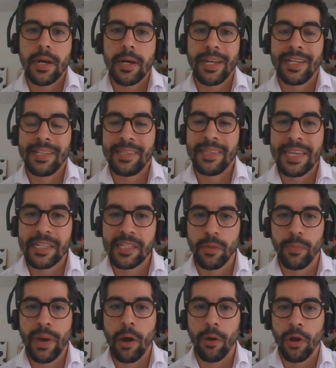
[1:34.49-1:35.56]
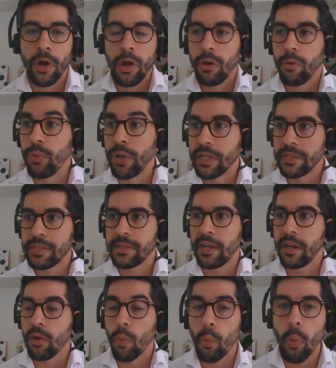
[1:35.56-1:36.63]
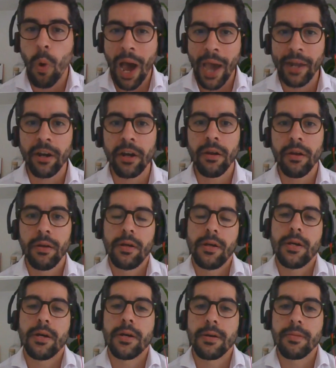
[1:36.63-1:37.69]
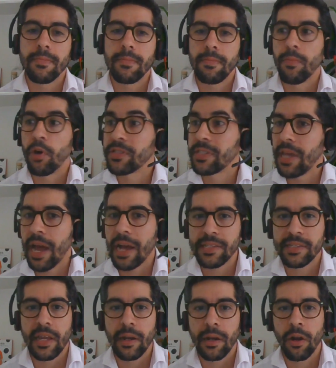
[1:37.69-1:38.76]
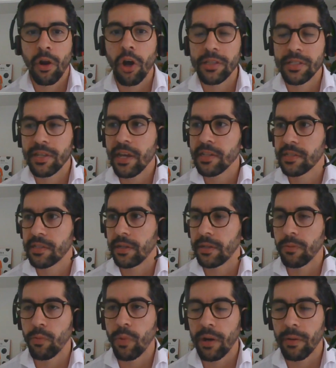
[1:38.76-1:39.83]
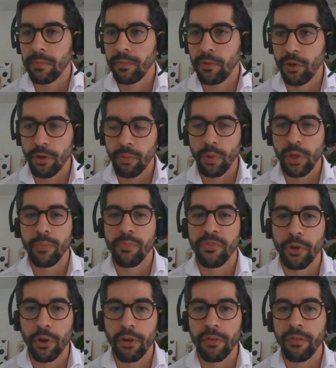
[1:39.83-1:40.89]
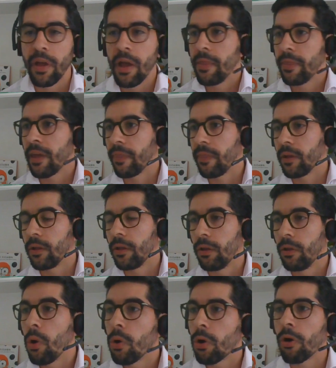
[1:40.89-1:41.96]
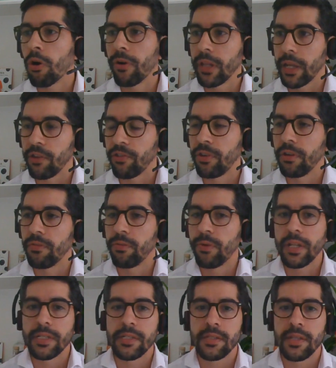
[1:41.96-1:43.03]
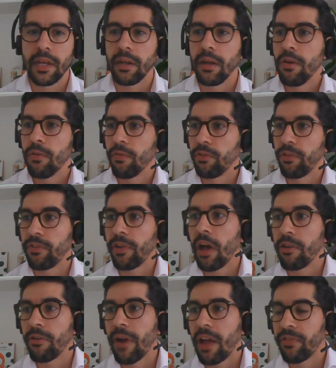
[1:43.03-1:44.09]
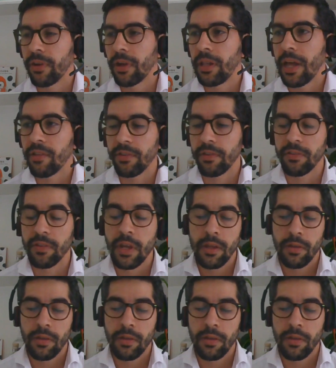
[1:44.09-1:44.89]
It thinks about real estate in a wider multi-asset context where we observe that the low correlation of real estate versus other asset classes